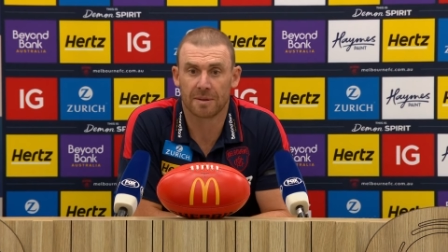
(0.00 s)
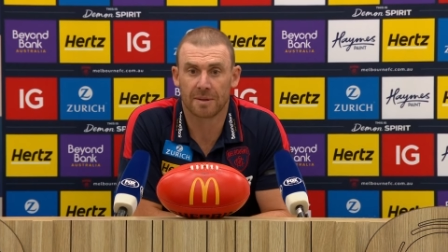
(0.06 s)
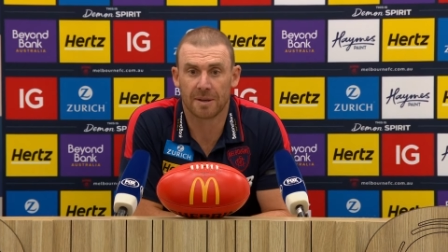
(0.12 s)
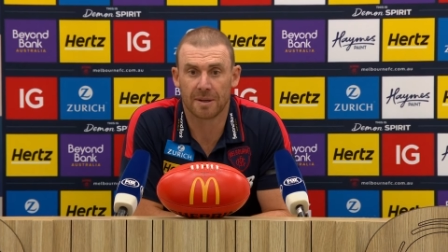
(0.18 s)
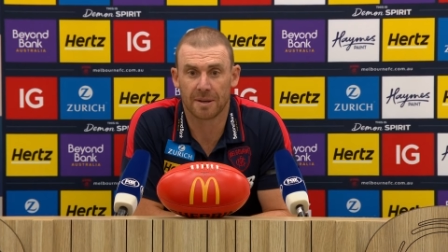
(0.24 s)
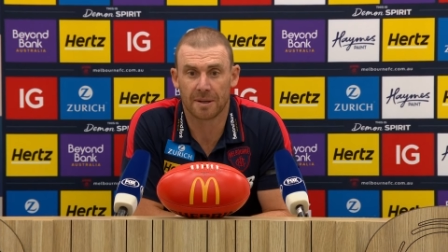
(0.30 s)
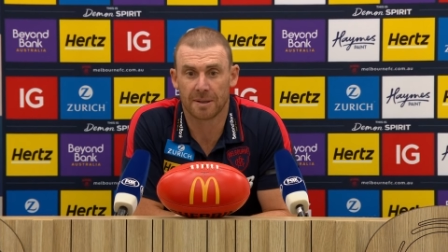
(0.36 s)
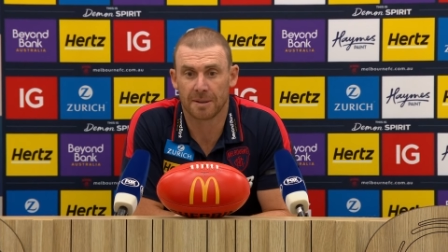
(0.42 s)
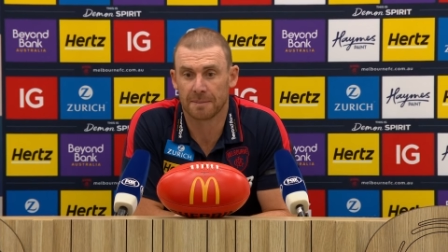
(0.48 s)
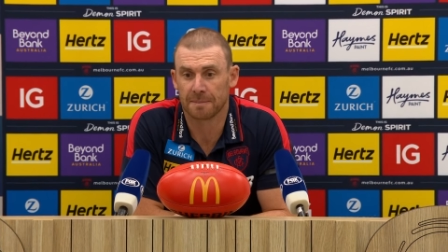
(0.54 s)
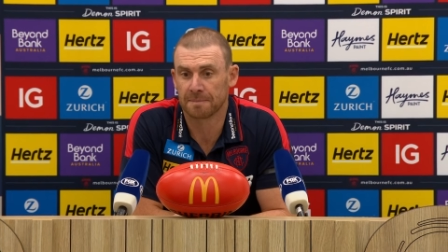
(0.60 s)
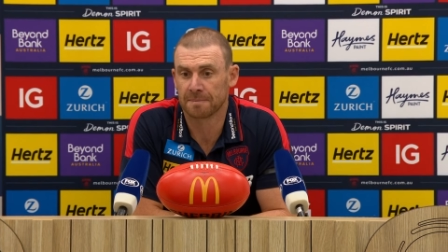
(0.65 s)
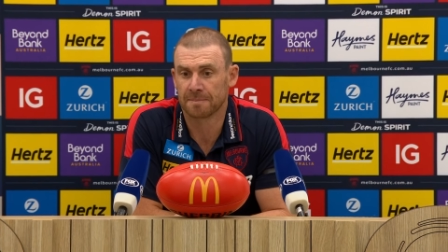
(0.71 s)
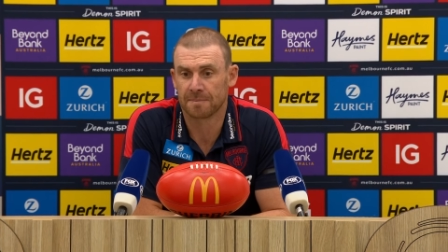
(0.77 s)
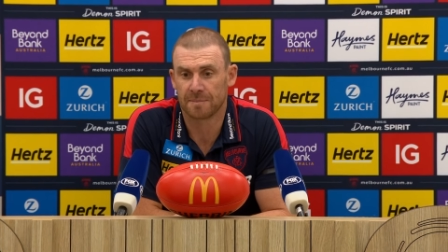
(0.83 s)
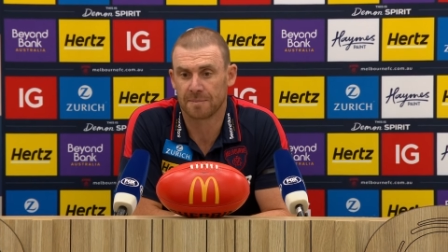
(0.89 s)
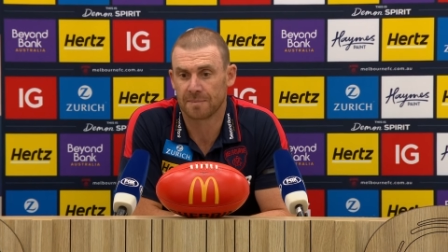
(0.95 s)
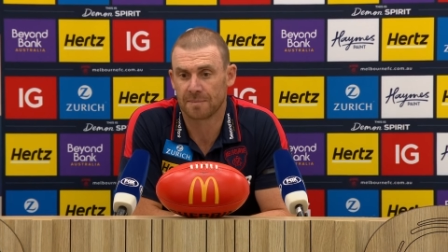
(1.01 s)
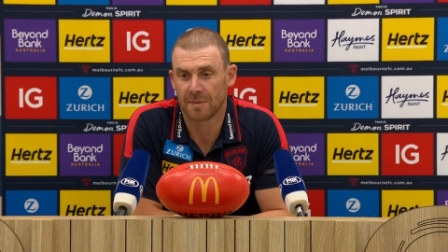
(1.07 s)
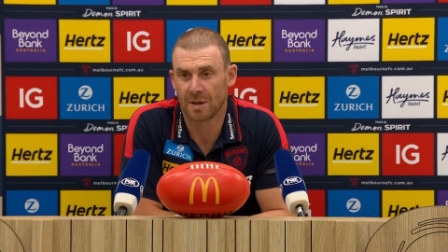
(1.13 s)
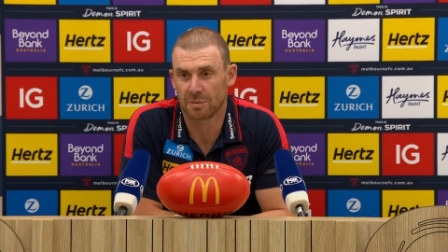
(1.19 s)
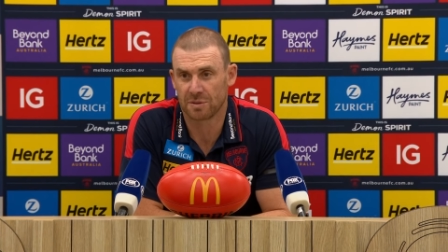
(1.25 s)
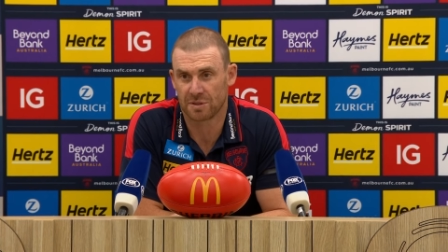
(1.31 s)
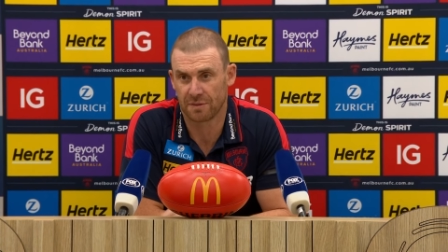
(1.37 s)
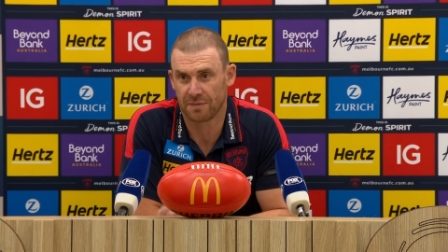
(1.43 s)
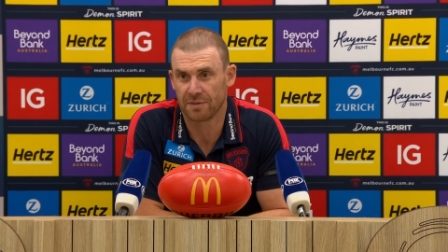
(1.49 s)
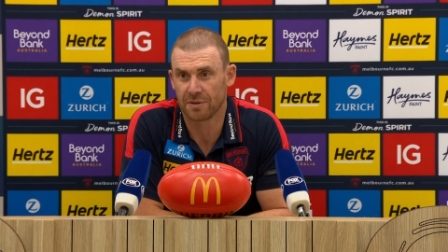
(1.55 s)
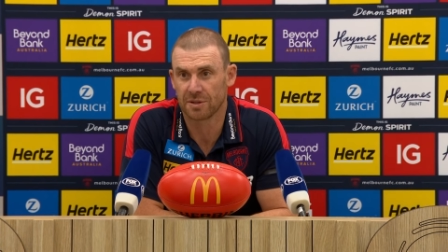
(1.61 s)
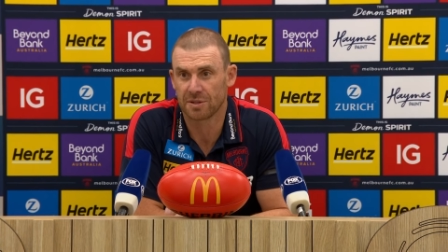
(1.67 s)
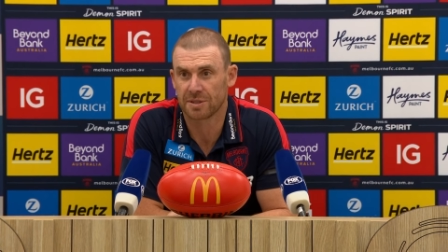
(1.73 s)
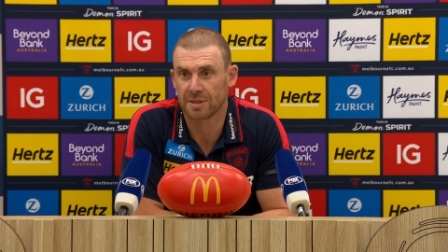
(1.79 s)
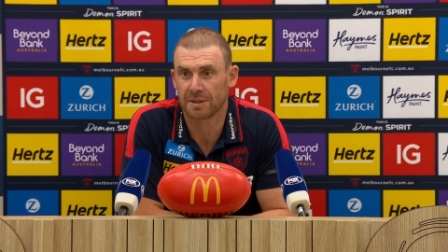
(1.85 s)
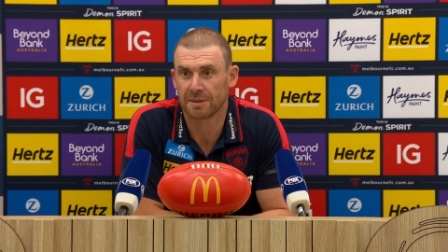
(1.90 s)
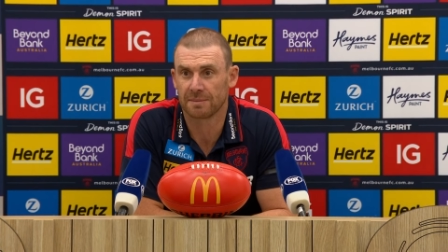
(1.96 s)
That was the
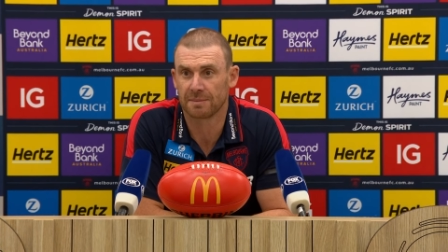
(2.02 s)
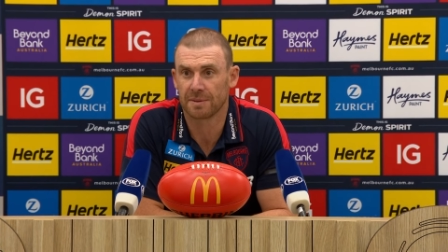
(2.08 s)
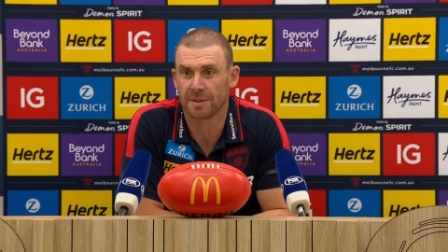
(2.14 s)
first thing.